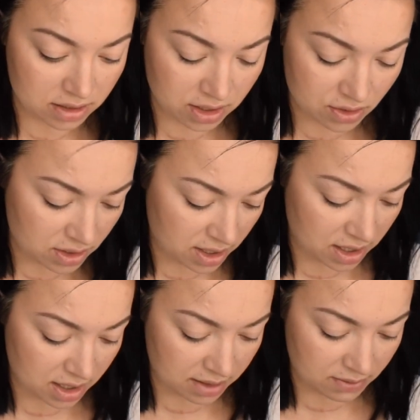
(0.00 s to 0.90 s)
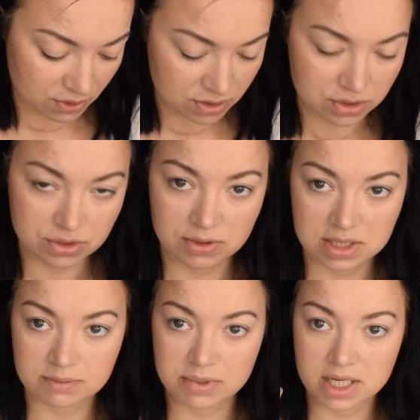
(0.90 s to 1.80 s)
The only thing I'm going to do is
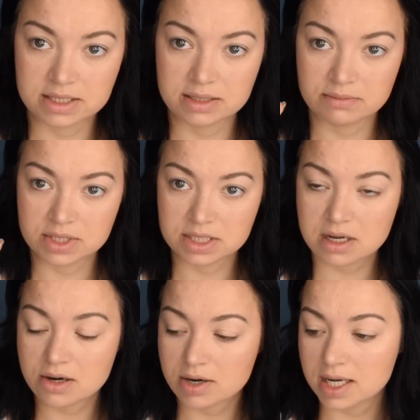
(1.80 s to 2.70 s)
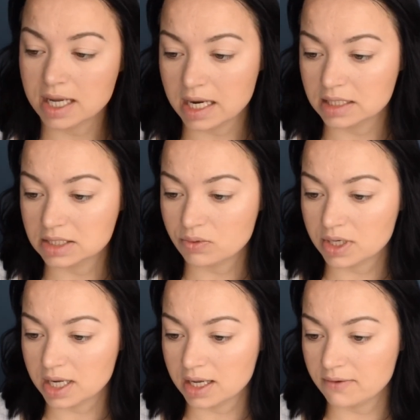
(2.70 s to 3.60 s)
apply some mascara, and the one
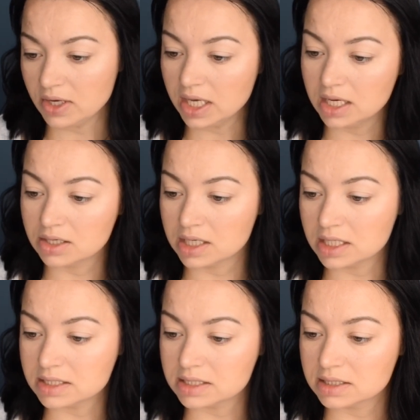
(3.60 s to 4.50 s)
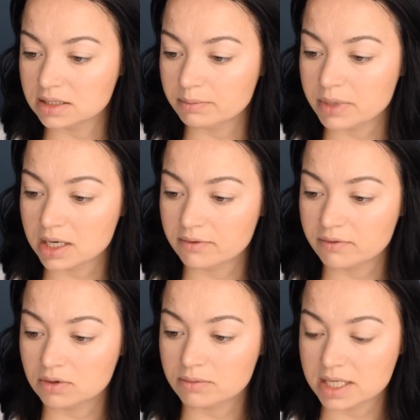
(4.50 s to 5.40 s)
I have in here it's the Punk
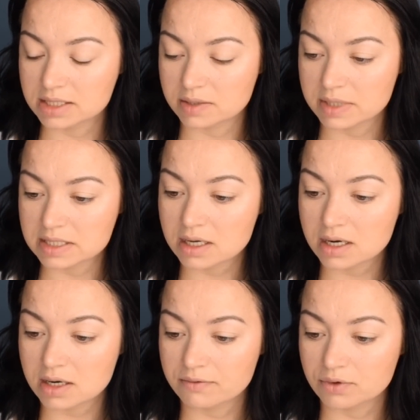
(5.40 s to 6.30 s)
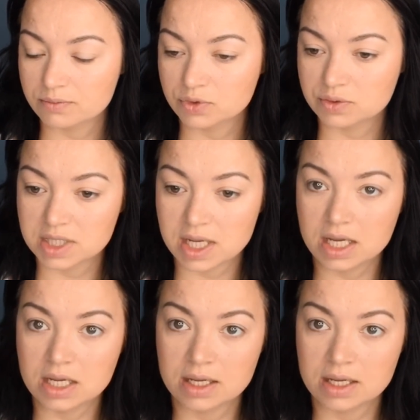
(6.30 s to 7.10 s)
Volumizer Mascara from Douce,